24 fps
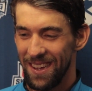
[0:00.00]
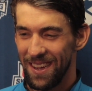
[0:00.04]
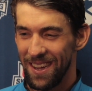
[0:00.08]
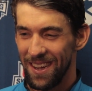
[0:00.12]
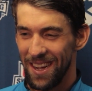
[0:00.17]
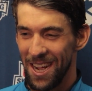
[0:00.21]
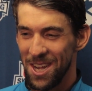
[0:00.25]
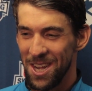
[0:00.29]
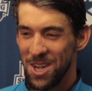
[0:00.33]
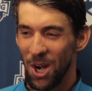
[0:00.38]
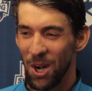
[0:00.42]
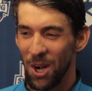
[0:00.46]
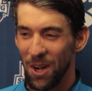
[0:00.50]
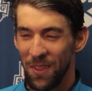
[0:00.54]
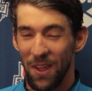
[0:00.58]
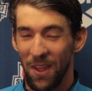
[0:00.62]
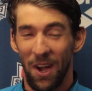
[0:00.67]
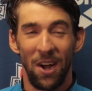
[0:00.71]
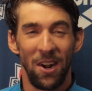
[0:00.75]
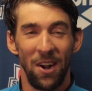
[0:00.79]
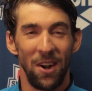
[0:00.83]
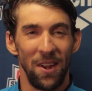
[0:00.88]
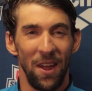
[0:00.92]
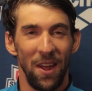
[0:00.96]
I turned at the
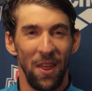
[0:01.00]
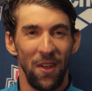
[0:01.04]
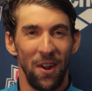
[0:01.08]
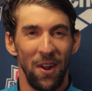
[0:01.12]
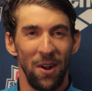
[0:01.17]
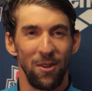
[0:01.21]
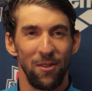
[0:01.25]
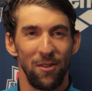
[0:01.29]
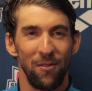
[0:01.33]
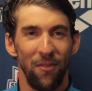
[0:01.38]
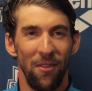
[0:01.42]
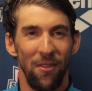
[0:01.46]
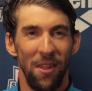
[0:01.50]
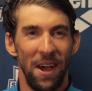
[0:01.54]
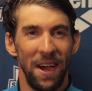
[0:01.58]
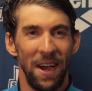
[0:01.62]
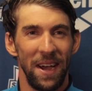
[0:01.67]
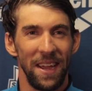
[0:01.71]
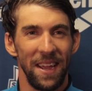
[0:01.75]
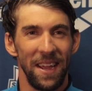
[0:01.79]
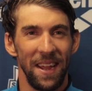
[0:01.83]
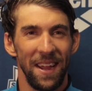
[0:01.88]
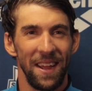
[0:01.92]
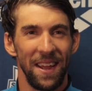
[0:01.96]
100 and I thought I was
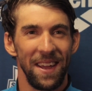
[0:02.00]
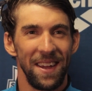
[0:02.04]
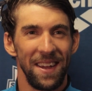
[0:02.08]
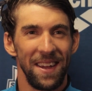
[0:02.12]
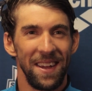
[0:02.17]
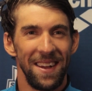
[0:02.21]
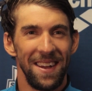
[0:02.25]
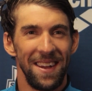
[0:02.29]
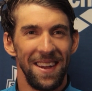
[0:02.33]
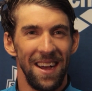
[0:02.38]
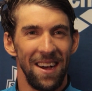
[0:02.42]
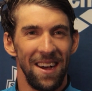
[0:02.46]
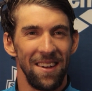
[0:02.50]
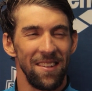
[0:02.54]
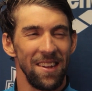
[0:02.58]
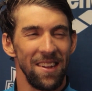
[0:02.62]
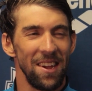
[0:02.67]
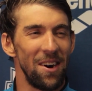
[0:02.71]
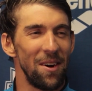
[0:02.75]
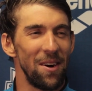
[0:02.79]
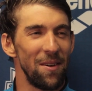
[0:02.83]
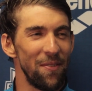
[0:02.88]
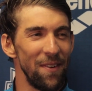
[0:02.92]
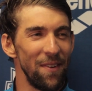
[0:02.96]
flying. I was like,
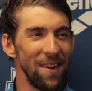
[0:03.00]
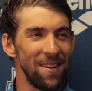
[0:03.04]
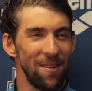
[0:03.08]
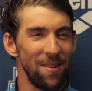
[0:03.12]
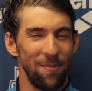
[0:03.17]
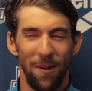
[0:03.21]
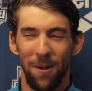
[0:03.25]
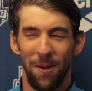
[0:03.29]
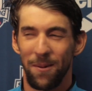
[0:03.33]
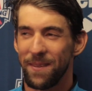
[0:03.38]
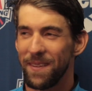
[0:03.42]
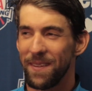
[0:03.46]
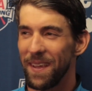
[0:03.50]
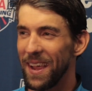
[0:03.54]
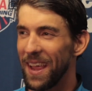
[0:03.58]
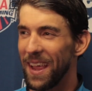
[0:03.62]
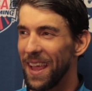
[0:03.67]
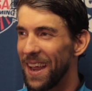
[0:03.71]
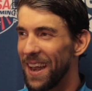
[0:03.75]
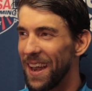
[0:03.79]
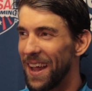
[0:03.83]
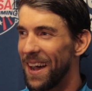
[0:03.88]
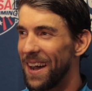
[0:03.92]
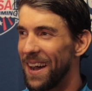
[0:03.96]
oh, French is probably taking
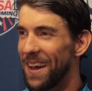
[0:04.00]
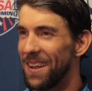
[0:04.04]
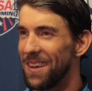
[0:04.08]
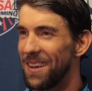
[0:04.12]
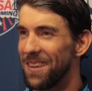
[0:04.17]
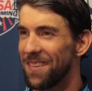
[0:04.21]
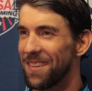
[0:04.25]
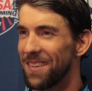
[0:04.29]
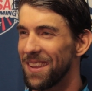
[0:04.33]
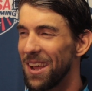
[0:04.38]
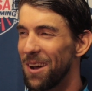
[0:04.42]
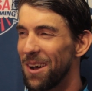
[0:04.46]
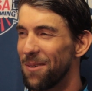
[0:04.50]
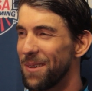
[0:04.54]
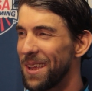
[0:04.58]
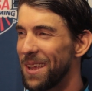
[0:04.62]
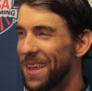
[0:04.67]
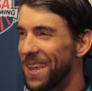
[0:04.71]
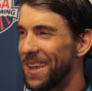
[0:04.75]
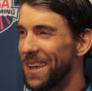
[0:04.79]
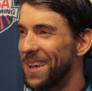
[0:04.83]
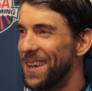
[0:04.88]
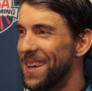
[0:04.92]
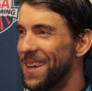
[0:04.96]
it out. I was like, I'll be
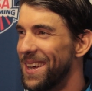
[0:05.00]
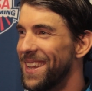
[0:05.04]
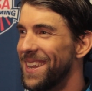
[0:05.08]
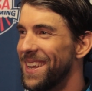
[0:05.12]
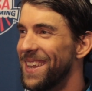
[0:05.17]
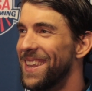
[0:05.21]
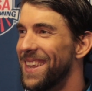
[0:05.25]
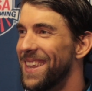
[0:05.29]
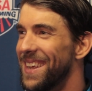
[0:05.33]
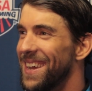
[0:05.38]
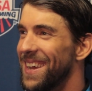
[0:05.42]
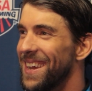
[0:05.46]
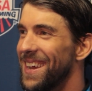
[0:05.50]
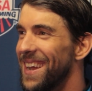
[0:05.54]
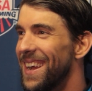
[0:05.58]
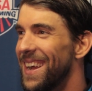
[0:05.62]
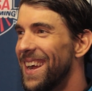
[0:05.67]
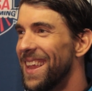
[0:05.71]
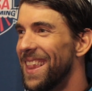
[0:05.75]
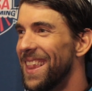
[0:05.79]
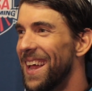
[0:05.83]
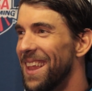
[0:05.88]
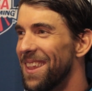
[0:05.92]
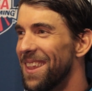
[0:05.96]
good.
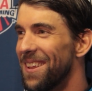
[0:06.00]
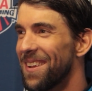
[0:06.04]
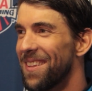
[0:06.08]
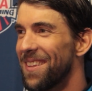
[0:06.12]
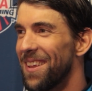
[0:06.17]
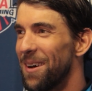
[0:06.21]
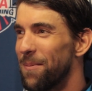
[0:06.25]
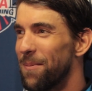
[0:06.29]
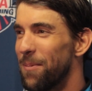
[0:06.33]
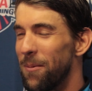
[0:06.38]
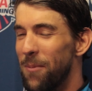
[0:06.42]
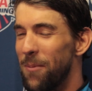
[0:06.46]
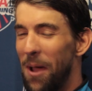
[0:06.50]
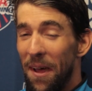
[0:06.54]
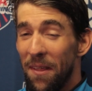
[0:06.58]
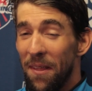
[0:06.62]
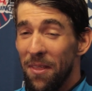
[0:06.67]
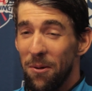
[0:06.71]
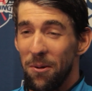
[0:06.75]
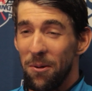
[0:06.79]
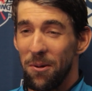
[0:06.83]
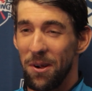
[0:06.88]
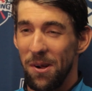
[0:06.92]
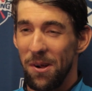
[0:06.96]
And I looked up. I mean, I
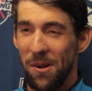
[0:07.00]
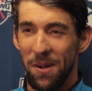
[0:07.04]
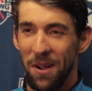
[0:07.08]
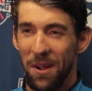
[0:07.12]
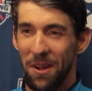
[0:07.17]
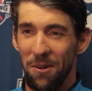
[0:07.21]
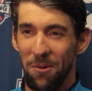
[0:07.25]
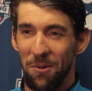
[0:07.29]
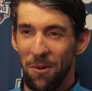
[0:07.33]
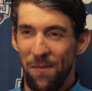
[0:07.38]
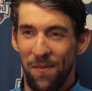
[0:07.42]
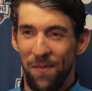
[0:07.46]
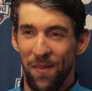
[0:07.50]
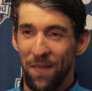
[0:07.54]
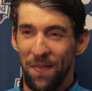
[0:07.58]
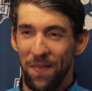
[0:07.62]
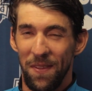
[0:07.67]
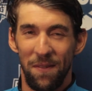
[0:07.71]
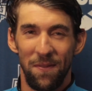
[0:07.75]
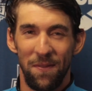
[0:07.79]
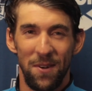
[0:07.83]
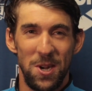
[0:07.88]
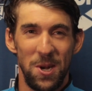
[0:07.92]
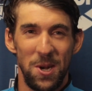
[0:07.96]
thought we were going under
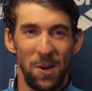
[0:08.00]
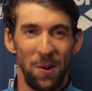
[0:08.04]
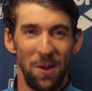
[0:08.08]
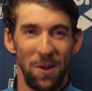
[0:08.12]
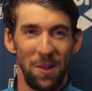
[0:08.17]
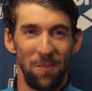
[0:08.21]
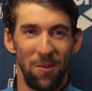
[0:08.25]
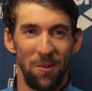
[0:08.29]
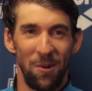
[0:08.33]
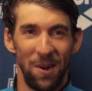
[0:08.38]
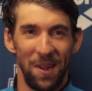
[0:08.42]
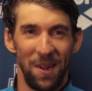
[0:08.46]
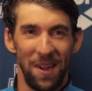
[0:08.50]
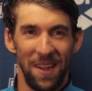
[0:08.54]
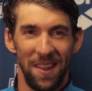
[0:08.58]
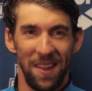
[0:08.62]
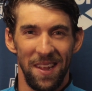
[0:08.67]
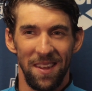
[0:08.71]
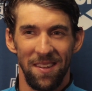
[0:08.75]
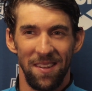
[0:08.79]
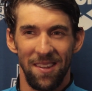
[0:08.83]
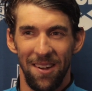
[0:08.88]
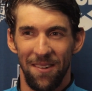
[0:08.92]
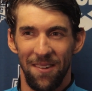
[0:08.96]
150 for sure in the morning, and
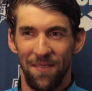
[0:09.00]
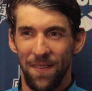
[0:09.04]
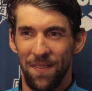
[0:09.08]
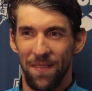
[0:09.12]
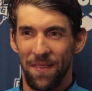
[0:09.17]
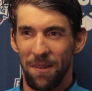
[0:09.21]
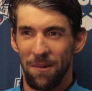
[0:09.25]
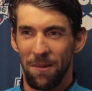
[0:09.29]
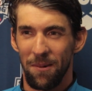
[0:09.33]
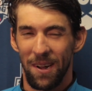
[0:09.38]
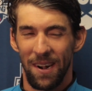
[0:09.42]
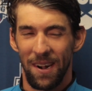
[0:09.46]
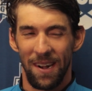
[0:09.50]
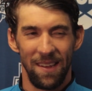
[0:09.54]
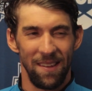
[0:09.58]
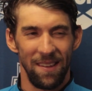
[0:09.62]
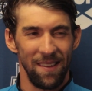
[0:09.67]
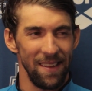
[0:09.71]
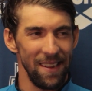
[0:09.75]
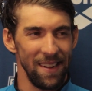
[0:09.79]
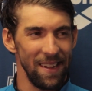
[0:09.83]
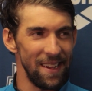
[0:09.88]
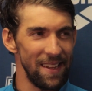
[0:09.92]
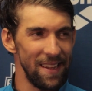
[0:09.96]
I saw 51, and I was
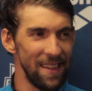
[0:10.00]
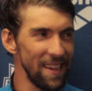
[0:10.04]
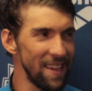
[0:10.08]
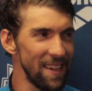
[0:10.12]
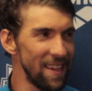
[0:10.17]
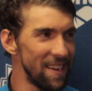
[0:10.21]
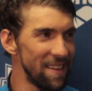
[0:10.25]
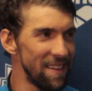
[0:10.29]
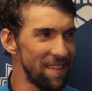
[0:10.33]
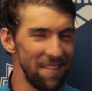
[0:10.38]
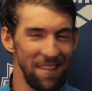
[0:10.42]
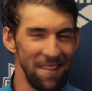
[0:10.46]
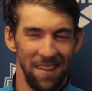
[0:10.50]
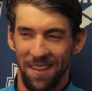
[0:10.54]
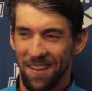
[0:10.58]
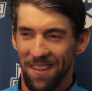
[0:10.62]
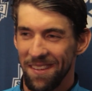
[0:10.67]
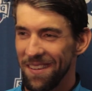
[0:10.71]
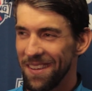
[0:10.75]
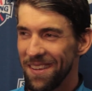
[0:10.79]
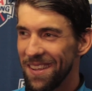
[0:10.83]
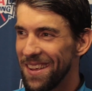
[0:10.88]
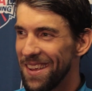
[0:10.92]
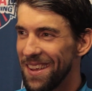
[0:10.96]
like, oh, that kind of
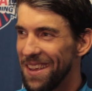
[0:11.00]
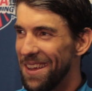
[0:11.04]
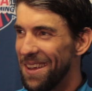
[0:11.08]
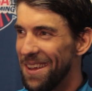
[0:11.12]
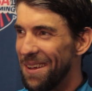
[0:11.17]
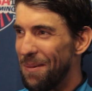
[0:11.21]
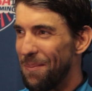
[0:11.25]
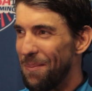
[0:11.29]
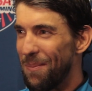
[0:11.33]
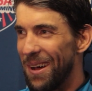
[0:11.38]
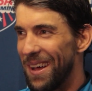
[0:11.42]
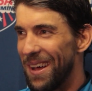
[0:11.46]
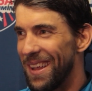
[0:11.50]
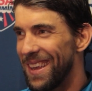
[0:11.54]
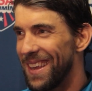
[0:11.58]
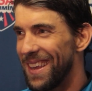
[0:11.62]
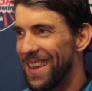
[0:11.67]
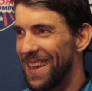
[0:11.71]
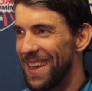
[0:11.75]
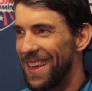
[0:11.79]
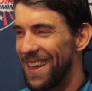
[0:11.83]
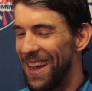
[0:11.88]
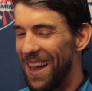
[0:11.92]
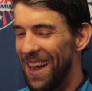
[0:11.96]
stinks. But
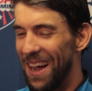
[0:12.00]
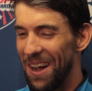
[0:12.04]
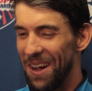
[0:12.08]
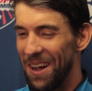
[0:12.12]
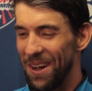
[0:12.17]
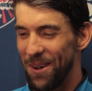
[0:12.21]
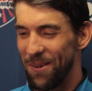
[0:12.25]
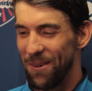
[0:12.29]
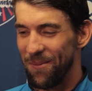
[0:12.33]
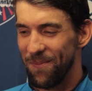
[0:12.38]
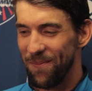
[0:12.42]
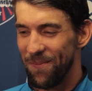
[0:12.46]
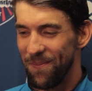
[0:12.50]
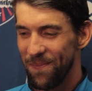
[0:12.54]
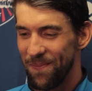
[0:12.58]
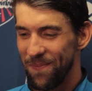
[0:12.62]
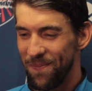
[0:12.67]
um,